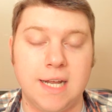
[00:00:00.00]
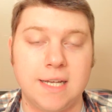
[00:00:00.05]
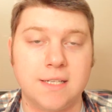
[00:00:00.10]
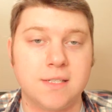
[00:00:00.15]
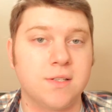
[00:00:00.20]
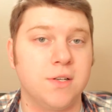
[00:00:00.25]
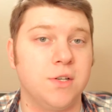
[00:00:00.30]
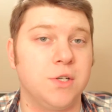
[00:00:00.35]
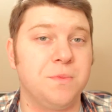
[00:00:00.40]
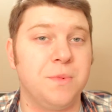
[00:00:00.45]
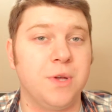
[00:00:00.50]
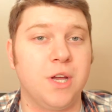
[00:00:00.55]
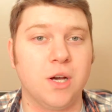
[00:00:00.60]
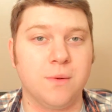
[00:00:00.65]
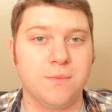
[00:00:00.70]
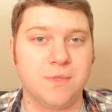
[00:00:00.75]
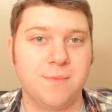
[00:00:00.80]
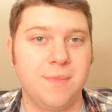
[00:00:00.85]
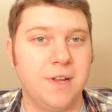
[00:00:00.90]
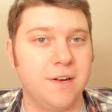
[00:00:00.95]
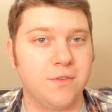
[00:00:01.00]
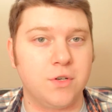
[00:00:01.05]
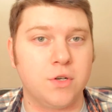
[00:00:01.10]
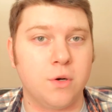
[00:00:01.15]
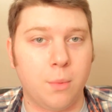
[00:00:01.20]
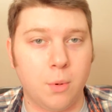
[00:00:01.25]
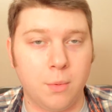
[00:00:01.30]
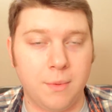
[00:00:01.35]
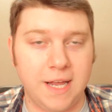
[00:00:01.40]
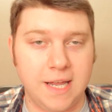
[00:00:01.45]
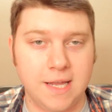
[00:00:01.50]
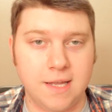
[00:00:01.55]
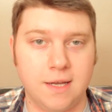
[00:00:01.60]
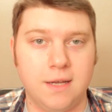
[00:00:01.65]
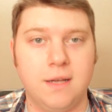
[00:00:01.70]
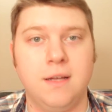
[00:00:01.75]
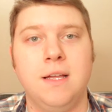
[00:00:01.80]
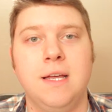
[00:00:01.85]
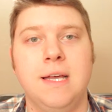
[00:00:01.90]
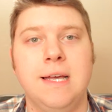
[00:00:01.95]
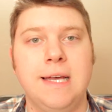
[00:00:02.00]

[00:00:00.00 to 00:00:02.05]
as such becomes a bit of a troublemaker.